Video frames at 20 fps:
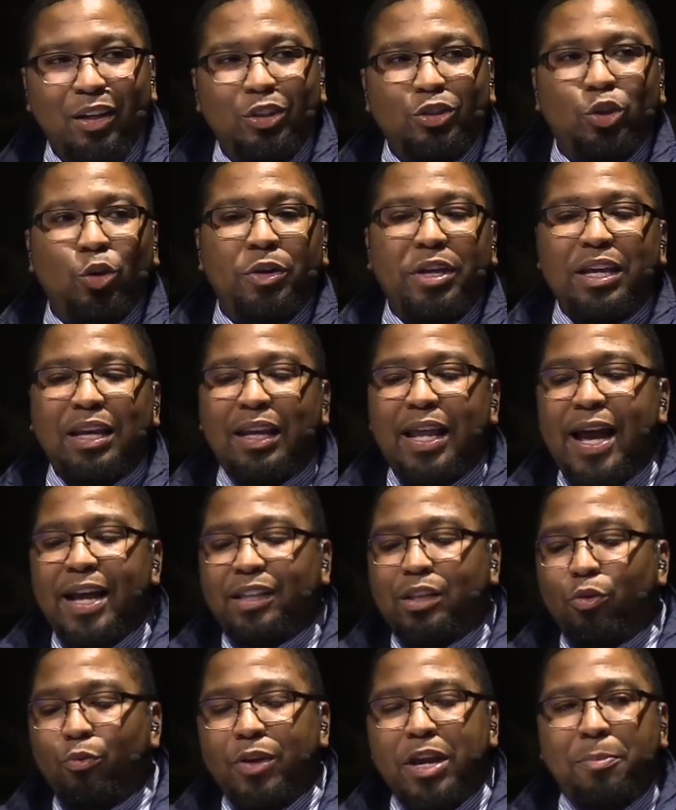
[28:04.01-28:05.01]
So he
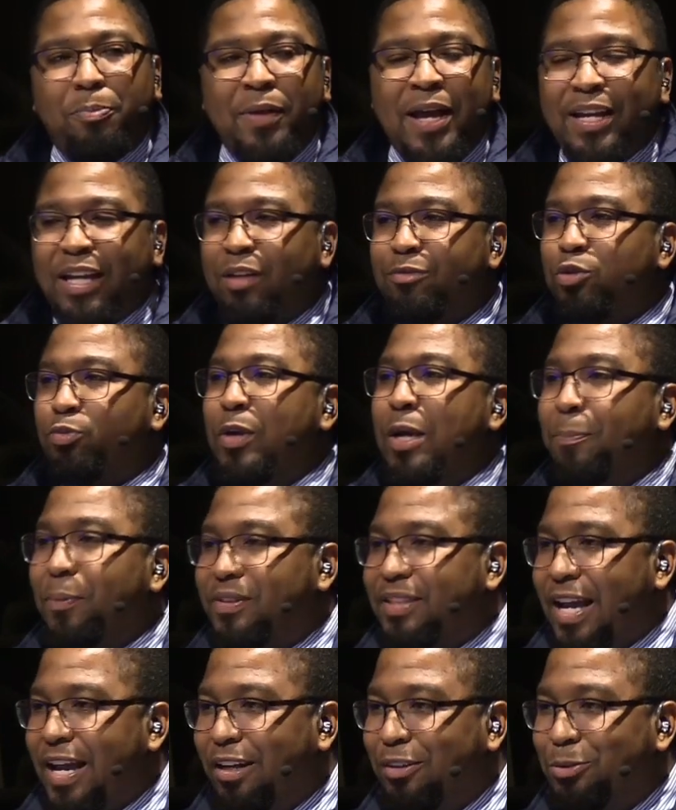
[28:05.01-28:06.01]
led the replanting of sweet
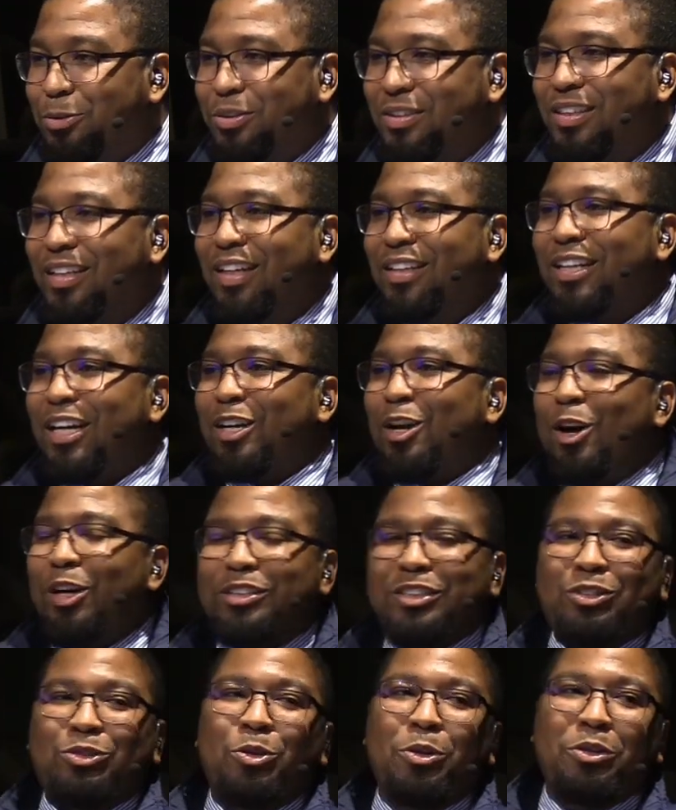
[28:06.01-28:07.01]
potatoes that
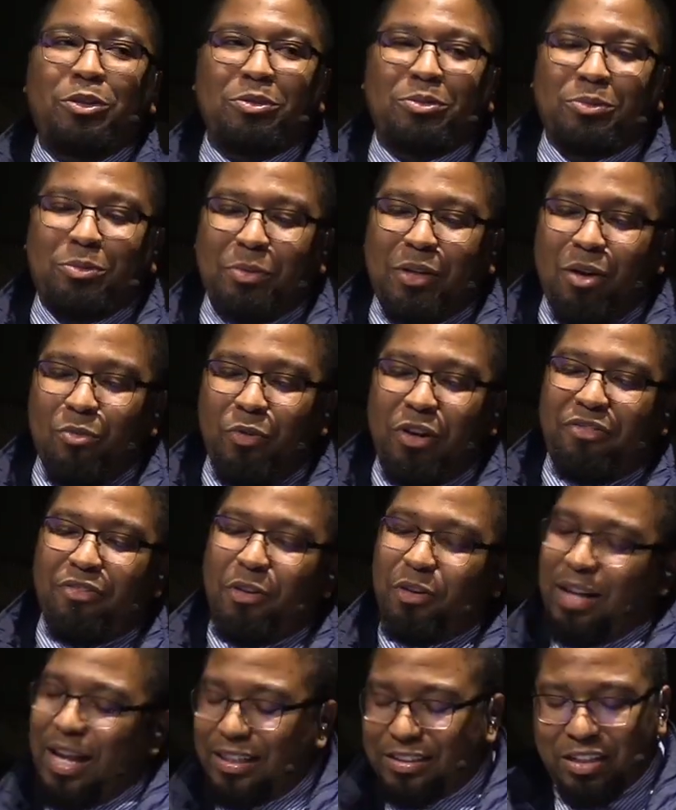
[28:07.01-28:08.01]
caused the soil to become
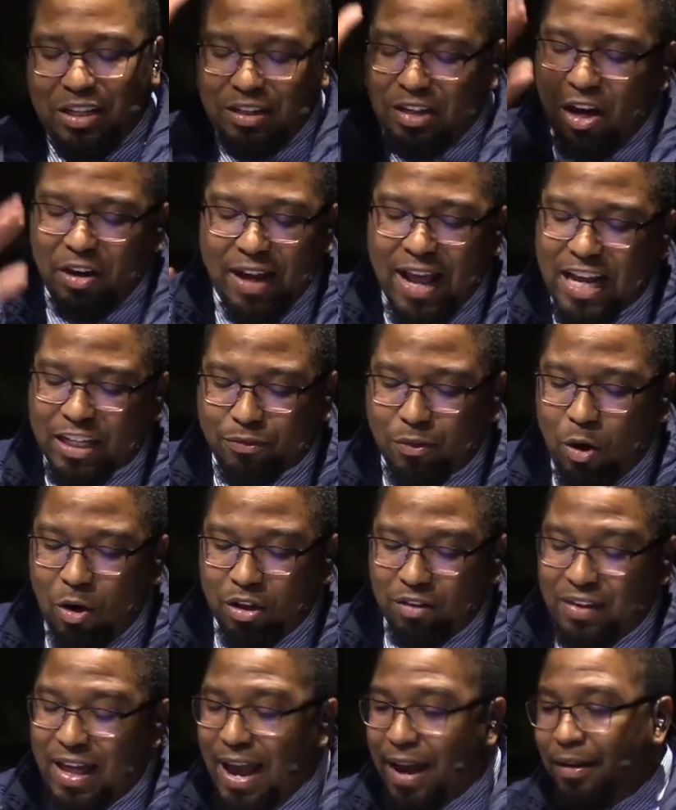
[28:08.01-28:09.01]
refertilized. Y'all didn't ask for
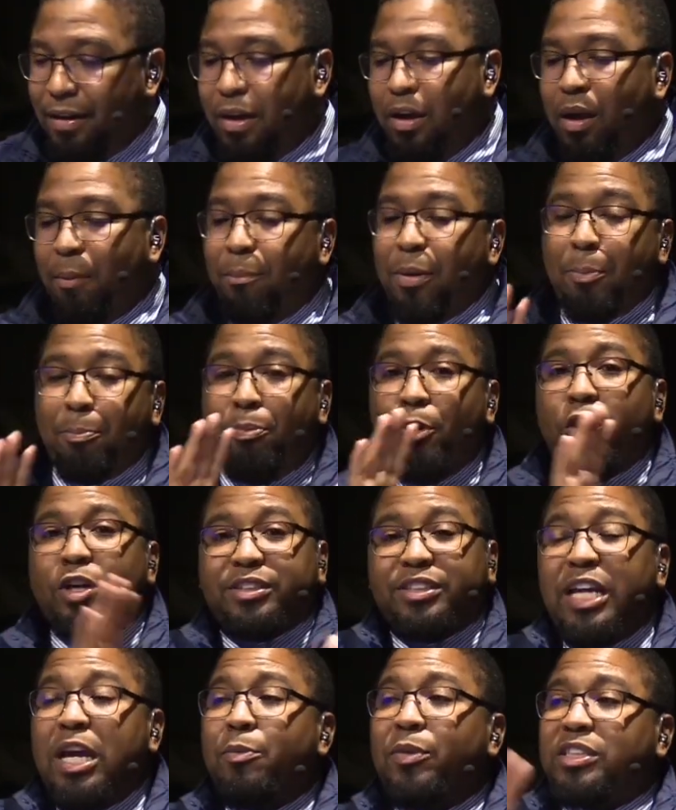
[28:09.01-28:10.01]
all of that. But Booker
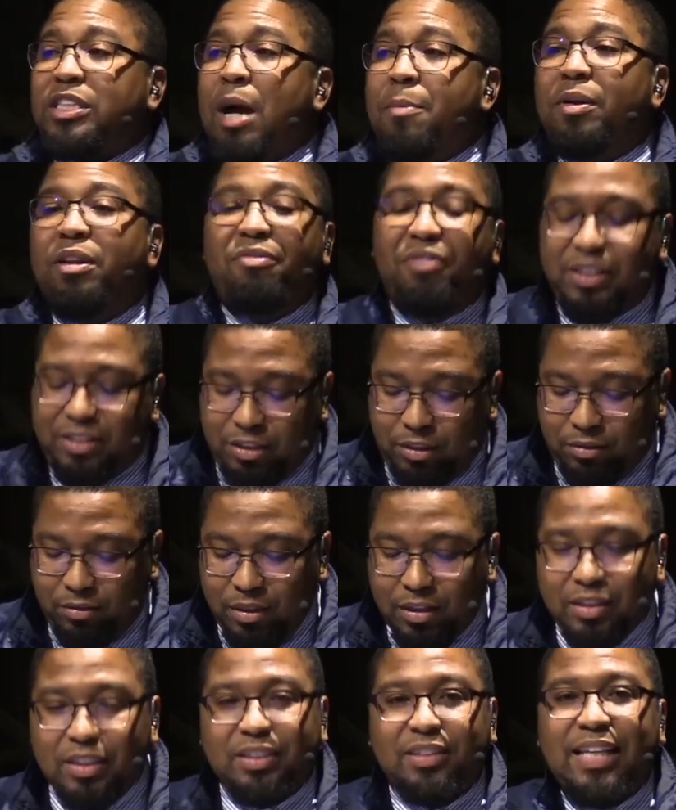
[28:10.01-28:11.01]
T was coming to visit
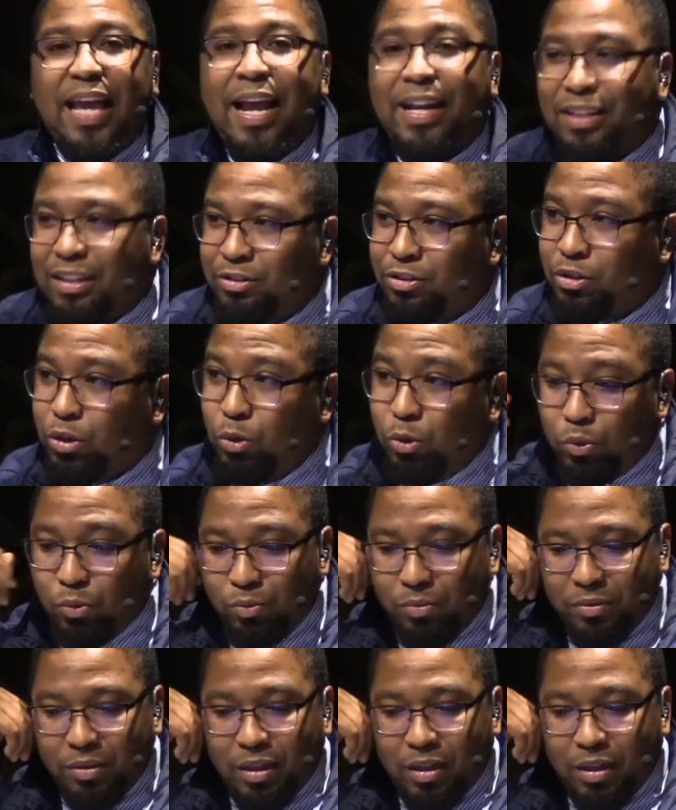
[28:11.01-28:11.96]
the Stanton School.